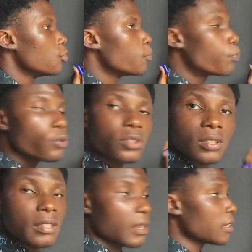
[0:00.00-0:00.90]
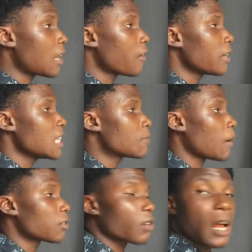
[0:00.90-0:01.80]
You put, now in this
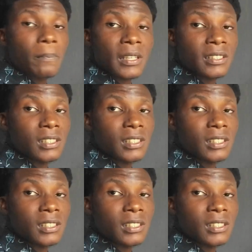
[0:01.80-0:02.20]
particular place,